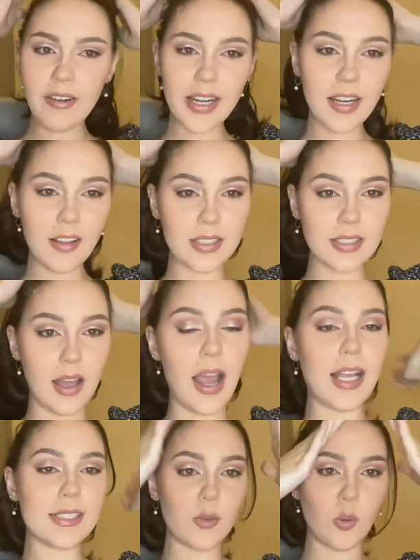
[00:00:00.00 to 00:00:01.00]
reckon it looks
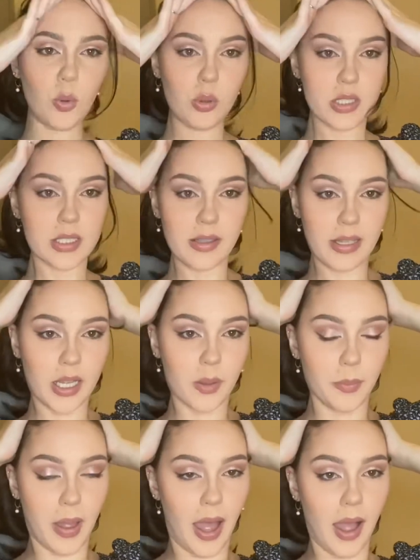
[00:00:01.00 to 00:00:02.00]
nice, all slick
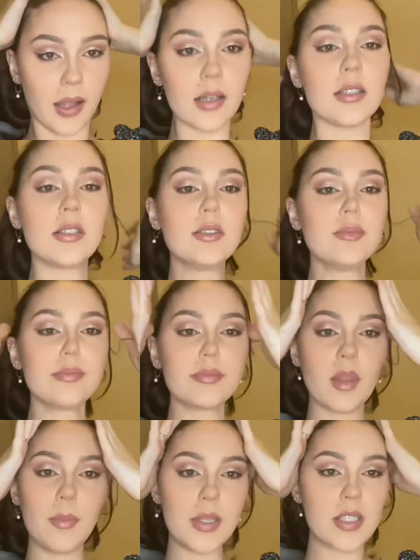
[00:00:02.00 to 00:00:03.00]
back,
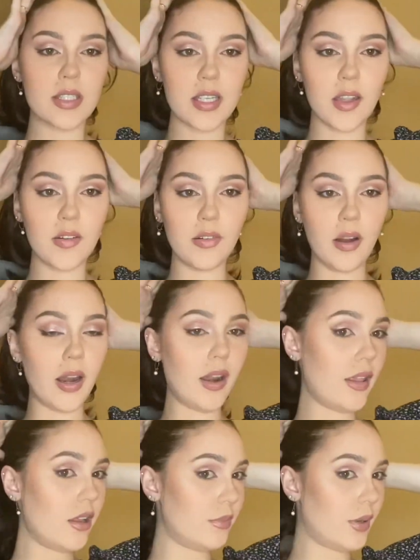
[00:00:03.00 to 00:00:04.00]
business at the front
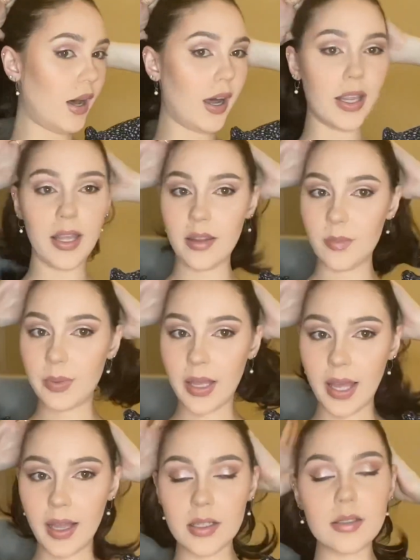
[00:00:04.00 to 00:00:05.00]
and then party at the
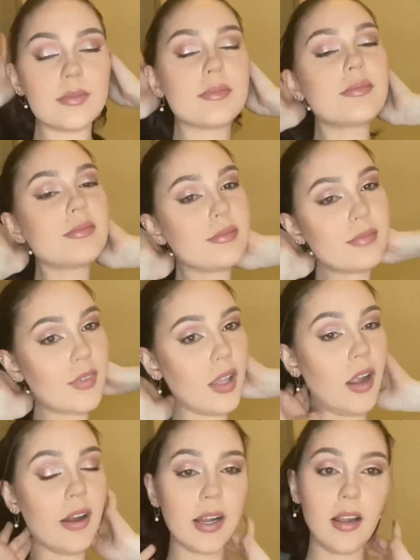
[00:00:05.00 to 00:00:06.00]
back.
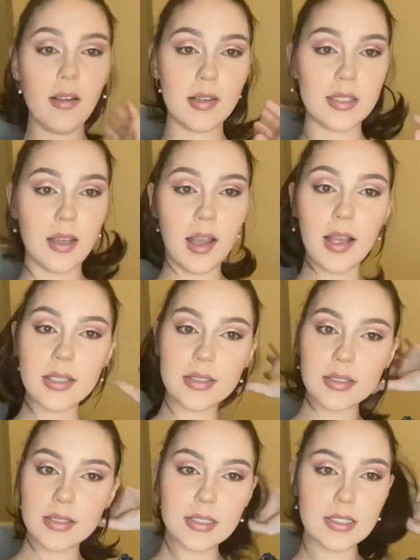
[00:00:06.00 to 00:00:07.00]
I reckon it looks
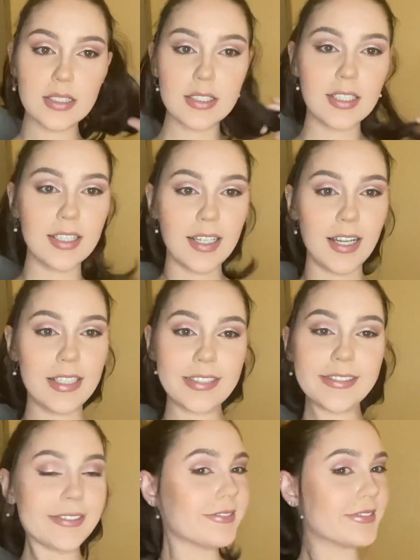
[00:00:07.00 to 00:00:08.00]
nice.
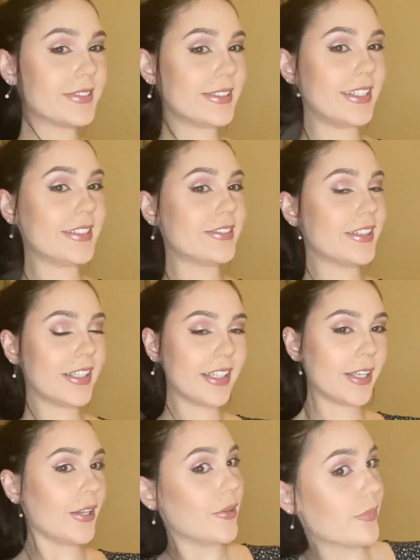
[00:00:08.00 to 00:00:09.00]
It's really
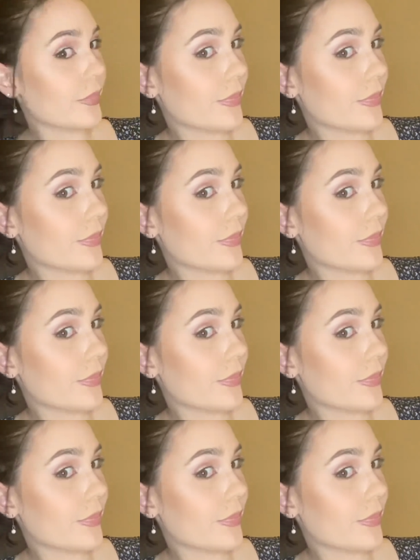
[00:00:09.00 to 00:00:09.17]
cute.